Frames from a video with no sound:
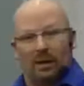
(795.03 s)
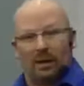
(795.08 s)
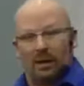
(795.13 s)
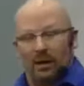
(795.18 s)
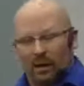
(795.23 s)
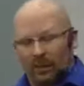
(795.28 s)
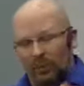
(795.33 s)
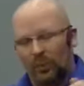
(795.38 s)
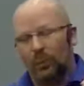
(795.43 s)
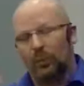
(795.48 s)

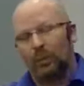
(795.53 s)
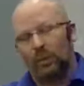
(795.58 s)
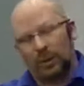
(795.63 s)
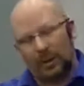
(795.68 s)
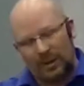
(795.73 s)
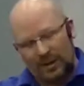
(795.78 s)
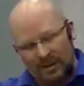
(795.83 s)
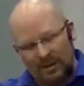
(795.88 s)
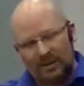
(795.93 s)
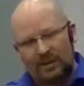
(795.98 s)

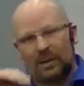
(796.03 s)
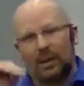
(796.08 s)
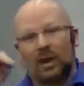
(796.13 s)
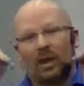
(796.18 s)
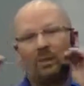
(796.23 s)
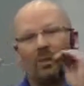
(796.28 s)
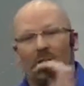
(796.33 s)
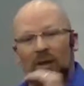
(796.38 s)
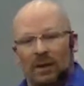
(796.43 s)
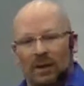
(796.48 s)
imprint a
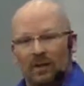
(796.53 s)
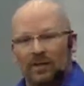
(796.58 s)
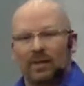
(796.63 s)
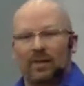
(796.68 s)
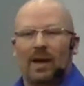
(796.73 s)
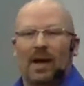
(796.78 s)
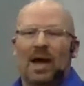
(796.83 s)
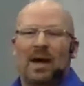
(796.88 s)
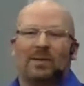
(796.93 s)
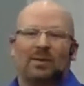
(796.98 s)
belief,
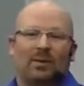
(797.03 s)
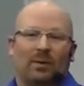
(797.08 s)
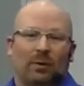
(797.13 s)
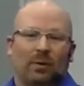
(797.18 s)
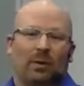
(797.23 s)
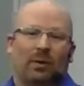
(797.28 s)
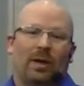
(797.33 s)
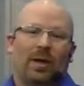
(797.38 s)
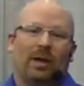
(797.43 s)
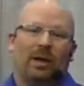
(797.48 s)

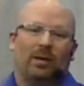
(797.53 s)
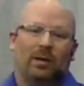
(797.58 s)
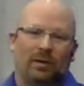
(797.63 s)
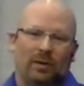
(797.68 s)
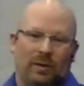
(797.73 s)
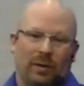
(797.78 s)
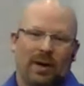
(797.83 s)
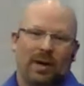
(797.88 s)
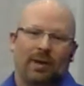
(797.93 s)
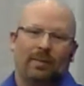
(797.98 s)
absolutely I could
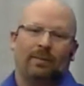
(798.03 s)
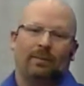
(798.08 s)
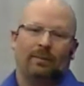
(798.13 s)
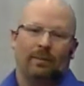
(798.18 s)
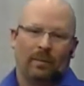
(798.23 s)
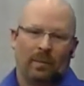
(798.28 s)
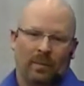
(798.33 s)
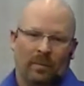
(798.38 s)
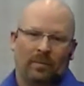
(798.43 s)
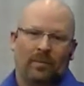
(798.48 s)
do that,
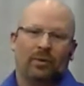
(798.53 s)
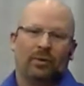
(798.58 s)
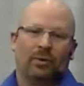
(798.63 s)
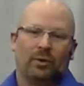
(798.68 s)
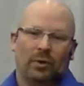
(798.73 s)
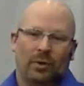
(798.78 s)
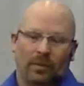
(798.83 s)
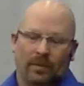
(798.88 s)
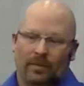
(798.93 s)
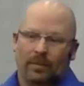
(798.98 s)
for
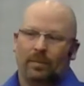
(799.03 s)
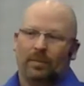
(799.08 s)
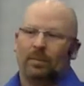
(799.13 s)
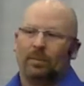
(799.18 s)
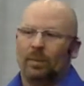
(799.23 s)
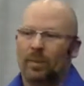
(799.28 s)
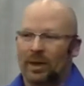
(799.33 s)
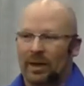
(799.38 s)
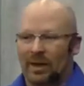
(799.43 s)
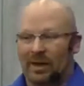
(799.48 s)
sure.
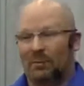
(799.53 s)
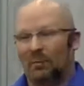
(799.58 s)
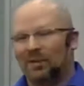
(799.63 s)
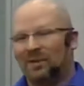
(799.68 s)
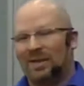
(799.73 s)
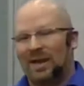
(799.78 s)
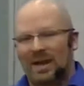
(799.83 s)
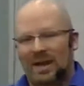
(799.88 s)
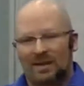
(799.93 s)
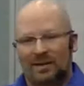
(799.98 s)
But it would
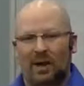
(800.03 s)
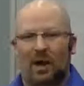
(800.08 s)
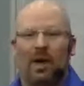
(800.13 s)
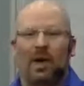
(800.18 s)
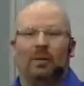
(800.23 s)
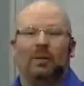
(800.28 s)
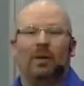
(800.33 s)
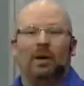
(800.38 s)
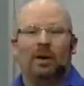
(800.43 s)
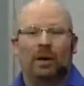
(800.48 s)
take
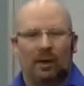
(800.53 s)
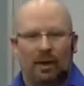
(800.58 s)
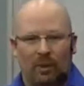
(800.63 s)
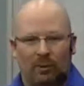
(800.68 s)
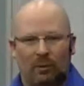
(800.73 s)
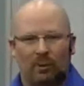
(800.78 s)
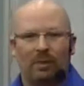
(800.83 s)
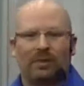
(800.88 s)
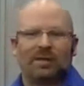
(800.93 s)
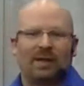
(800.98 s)
time, and it
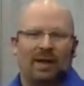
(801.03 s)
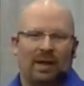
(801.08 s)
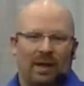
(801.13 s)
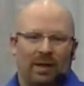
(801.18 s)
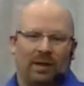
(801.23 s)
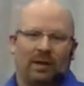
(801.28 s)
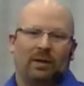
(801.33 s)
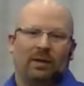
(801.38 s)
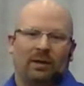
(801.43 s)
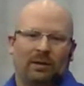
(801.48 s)
would
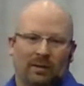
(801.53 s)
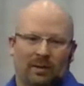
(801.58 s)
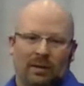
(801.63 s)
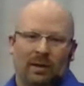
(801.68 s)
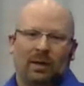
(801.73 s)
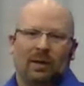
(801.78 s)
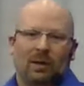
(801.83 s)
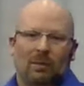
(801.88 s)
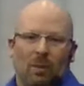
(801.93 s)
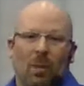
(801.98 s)
take
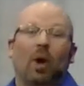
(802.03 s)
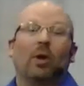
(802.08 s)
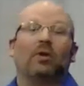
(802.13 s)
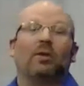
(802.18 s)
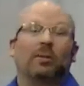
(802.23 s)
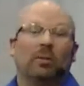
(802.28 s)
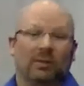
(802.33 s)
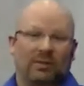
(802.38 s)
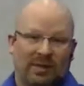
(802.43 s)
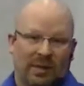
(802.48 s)

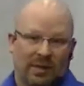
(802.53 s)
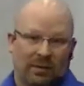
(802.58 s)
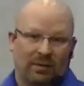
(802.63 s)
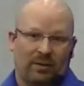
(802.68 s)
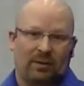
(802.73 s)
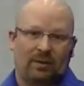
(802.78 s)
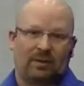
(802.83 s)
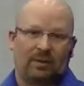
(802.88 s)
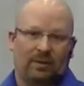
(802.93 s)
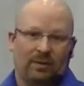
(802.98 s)
multiple
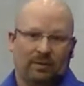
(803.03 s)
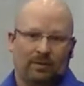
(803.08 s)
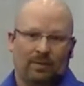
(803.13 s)
sessions.